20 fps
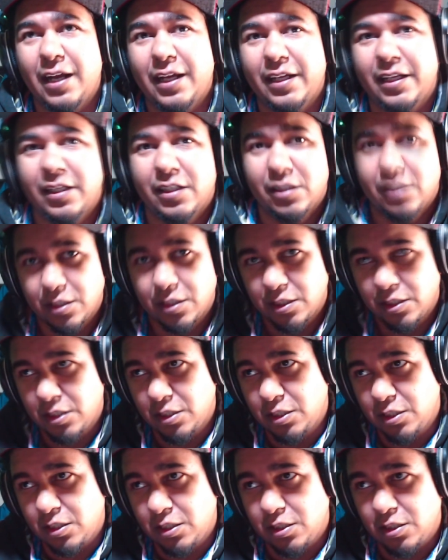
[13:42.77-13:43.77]
like
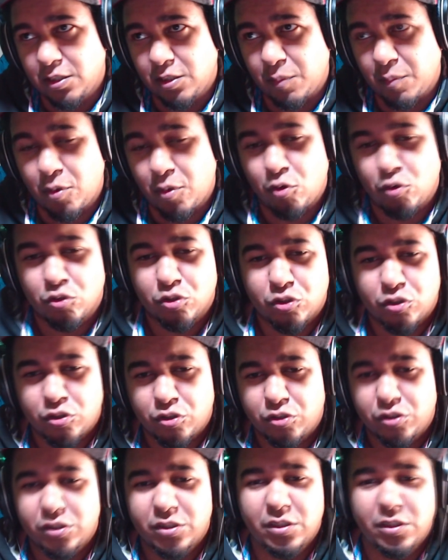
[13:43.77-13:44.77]
the
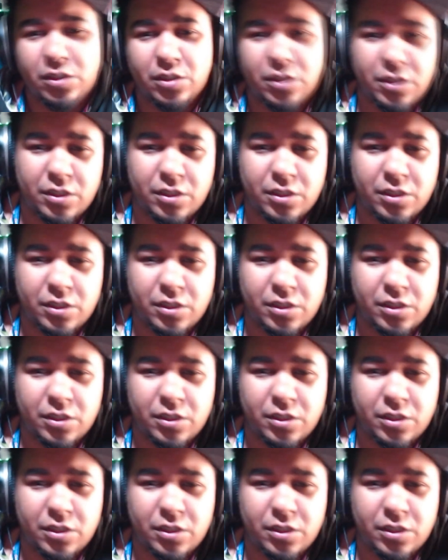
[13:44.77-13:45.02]
posters